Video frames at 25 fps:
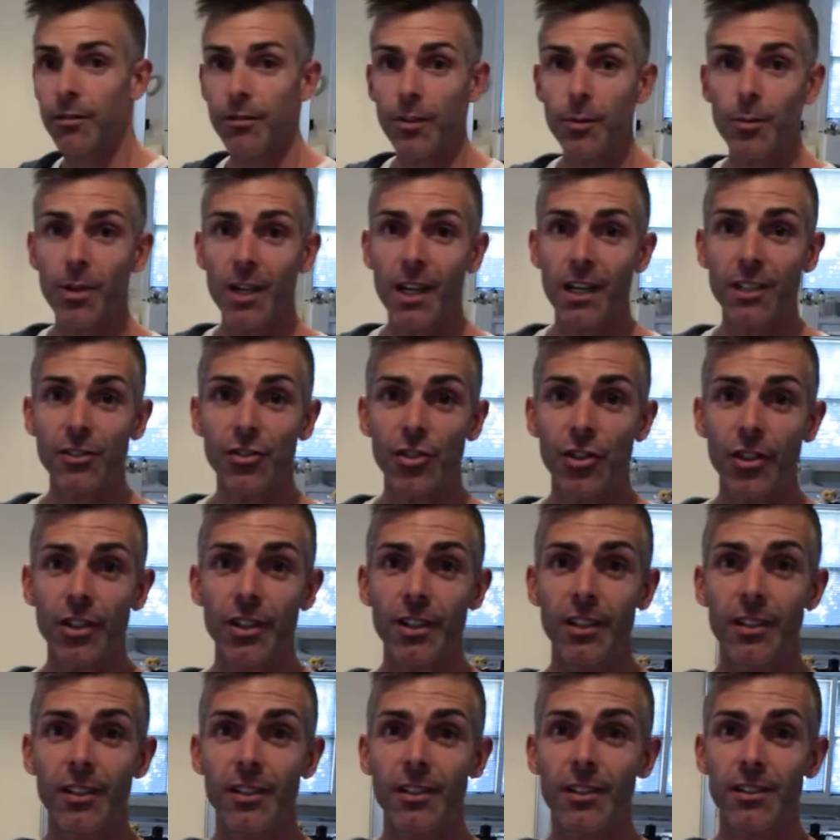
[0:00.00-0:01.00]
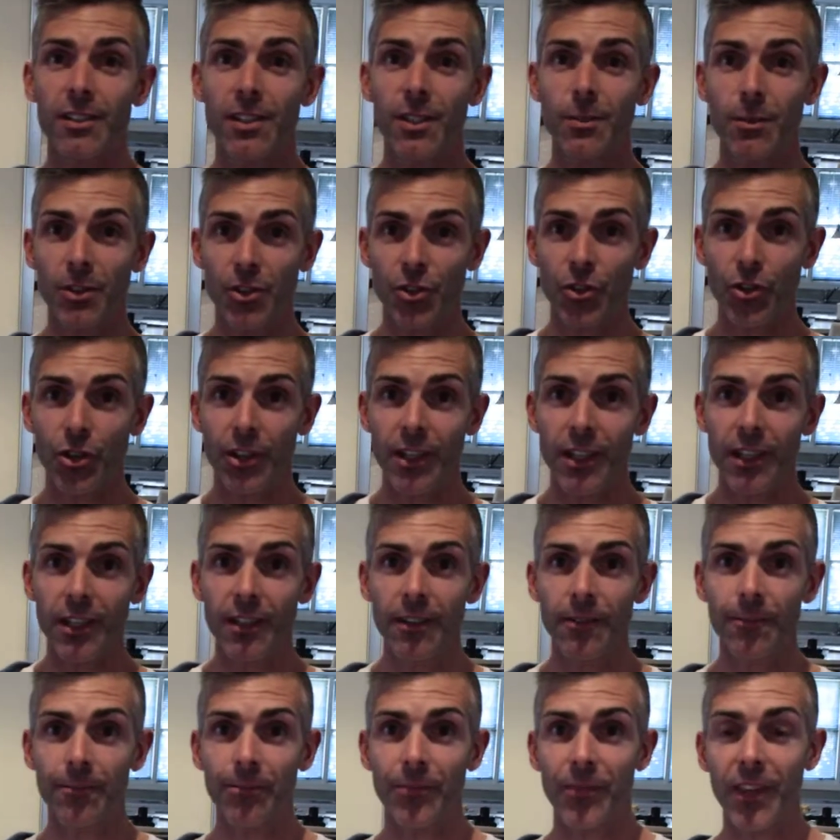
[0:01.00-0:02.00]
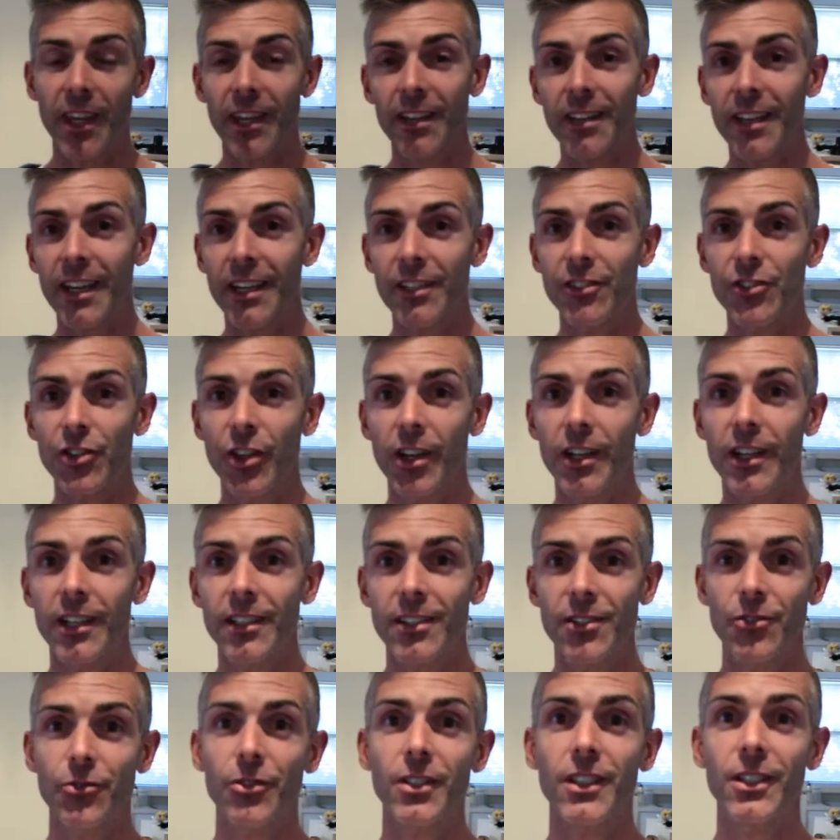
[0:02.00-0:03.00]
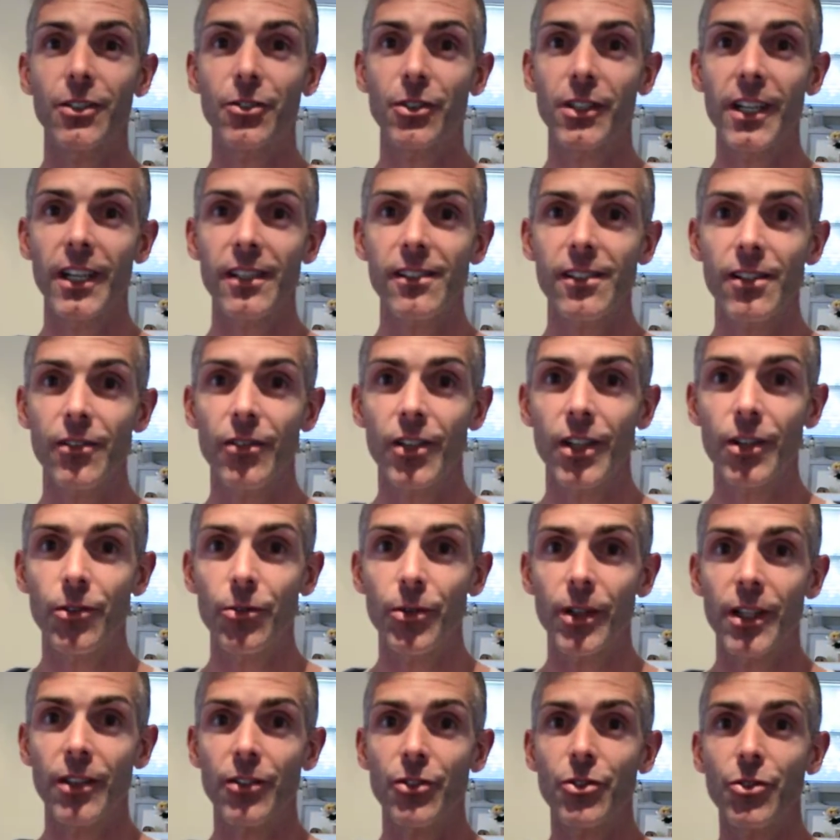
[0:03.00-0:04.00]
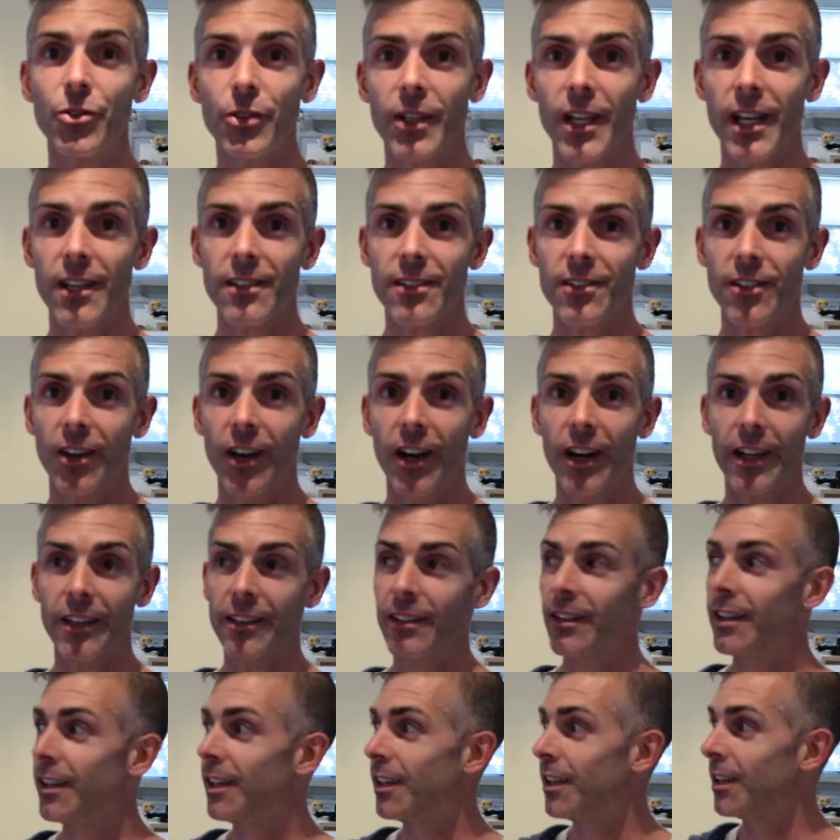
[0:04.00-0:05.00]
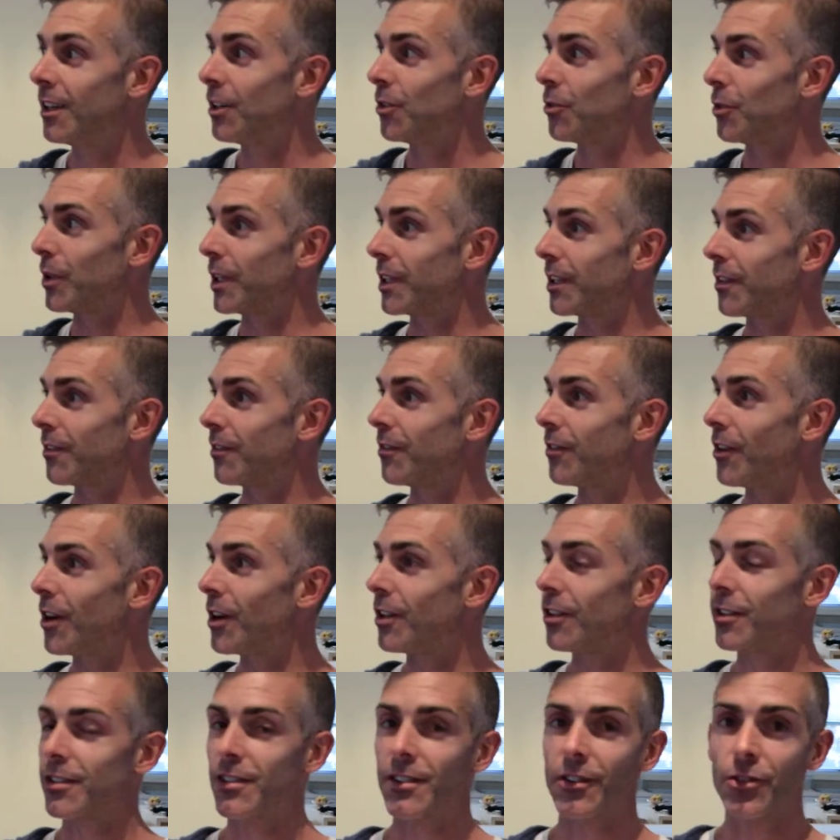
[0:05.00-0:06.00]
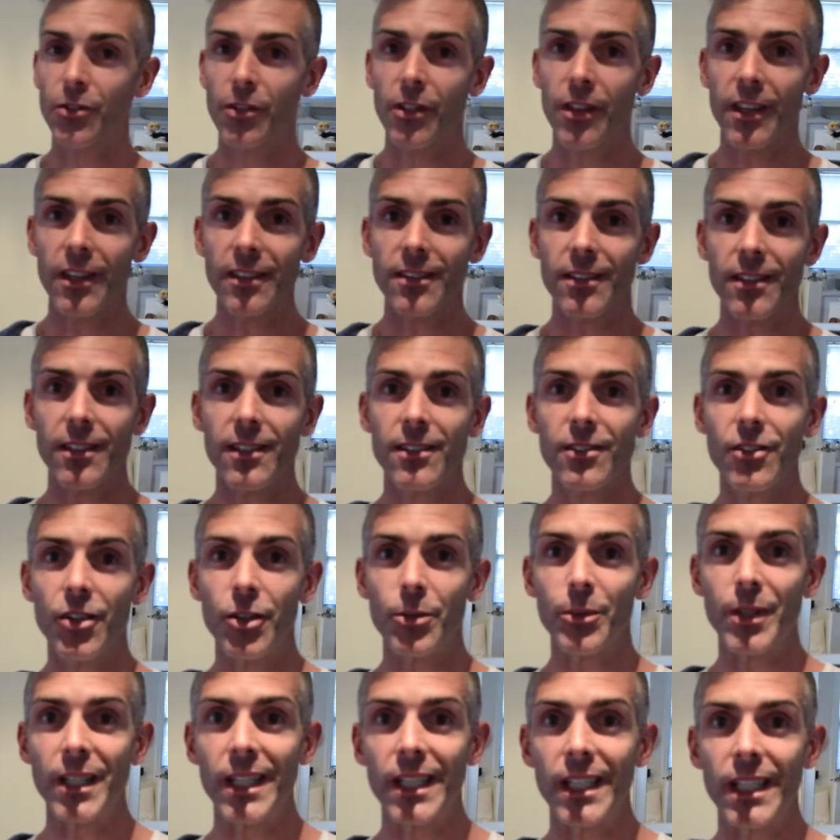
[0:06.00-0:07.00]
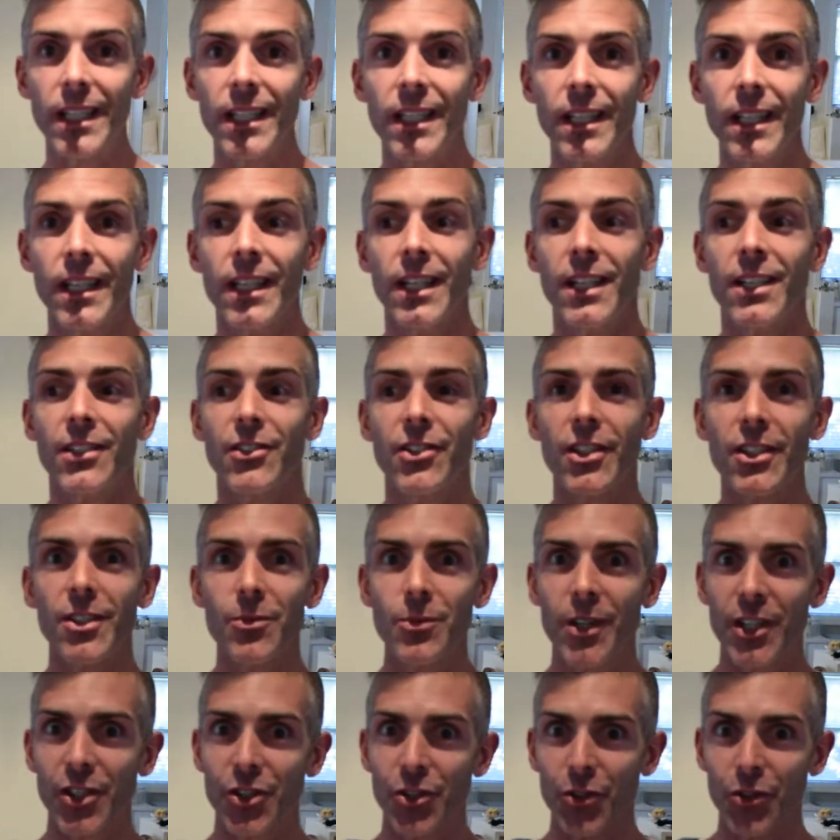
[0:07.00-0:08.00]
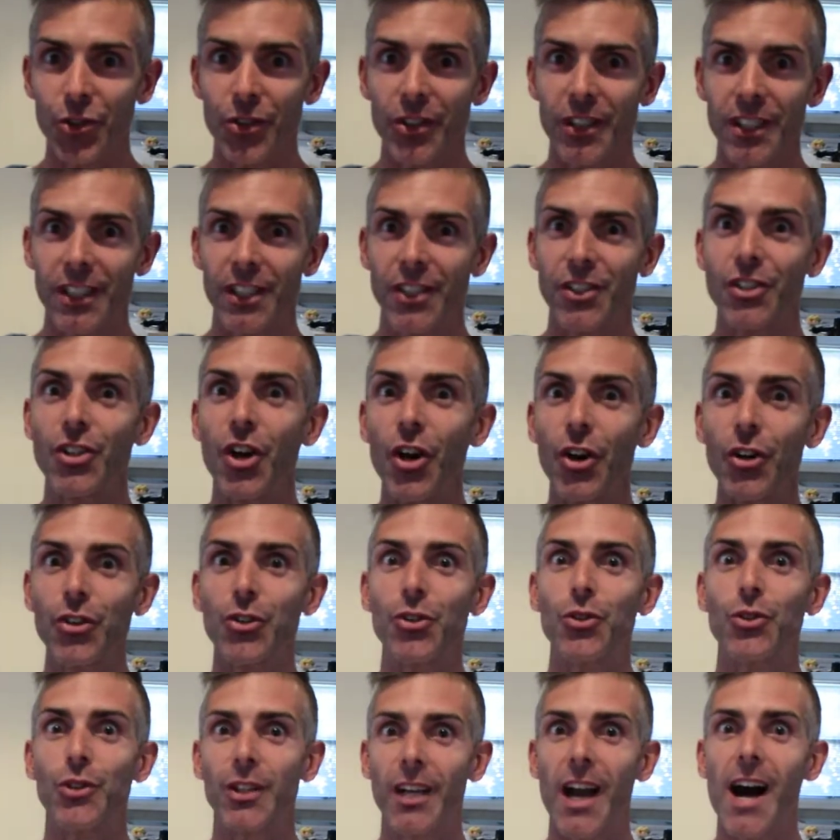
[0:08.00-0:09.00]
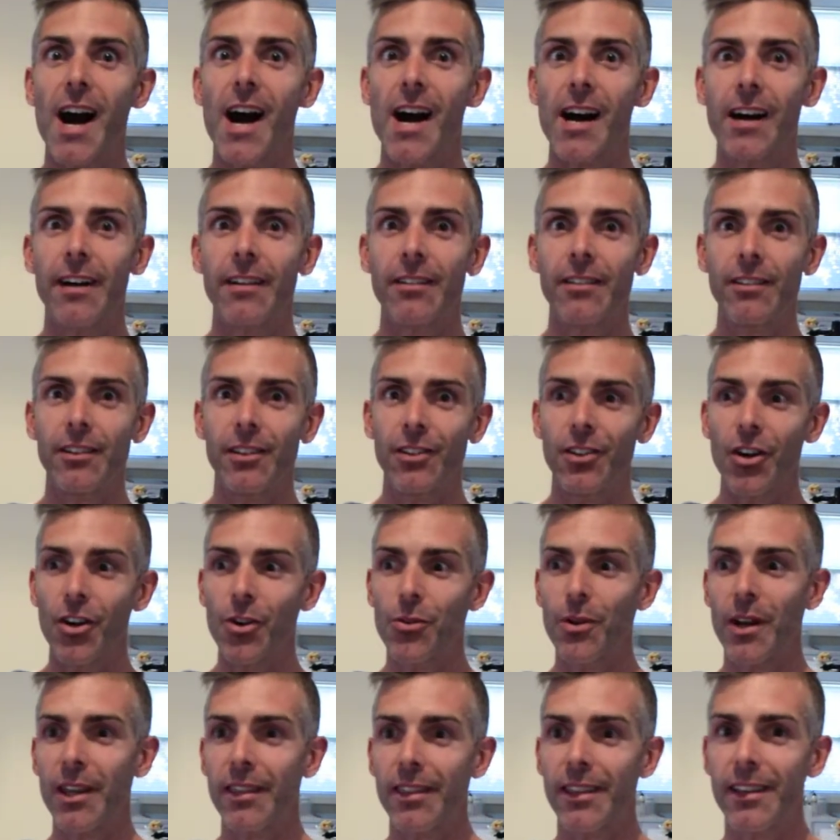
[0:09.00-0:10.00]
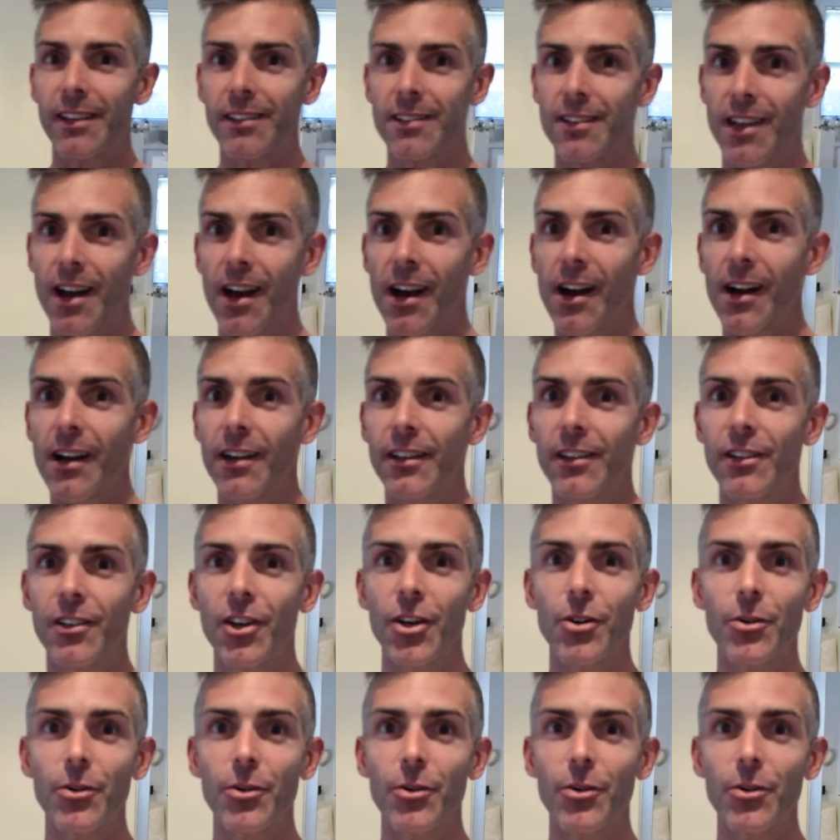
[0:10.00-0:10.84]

Fibonacci, symmetry in nature, it's a really good activity. We can do it outside. We can find lots of good things this time of year just make sure that you know your yard, you know where things are, you know